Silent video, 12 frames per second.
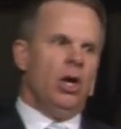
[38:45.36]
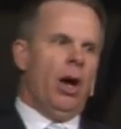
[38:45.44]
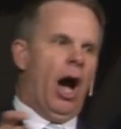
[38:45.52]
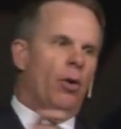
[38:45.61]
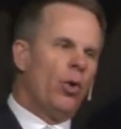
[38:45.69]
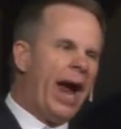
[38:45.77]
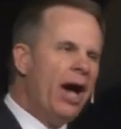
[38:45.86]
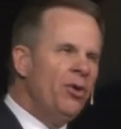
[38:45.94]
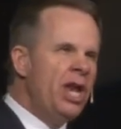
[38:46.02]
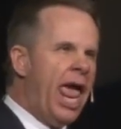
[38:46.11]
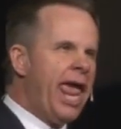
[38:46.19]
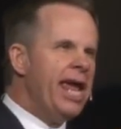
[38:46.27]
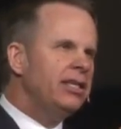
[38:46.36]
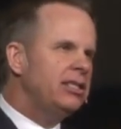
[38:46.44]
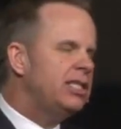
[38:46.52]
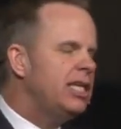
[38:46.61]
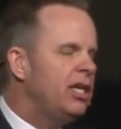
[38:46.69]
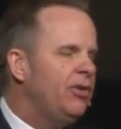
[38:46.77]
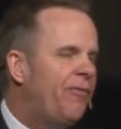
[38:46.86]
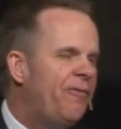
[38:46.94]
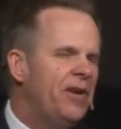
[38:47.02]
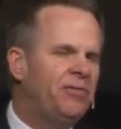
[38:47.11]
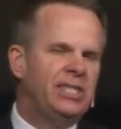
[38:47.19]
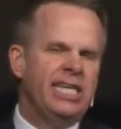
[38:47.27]
around
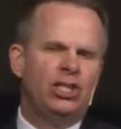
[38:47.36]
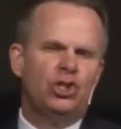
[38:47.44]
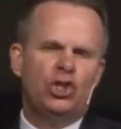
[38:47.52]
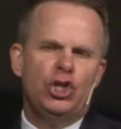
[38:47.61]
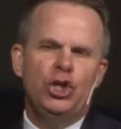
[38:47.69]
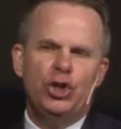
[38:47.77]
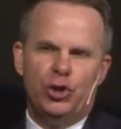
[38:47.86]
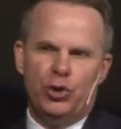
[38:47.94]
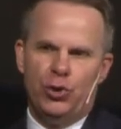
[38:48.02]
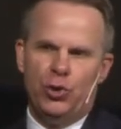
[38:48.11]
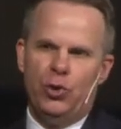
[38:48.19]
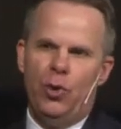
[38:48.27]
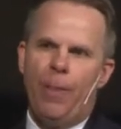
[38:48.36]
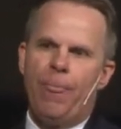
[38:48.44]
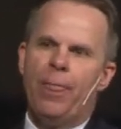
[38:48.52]
1852,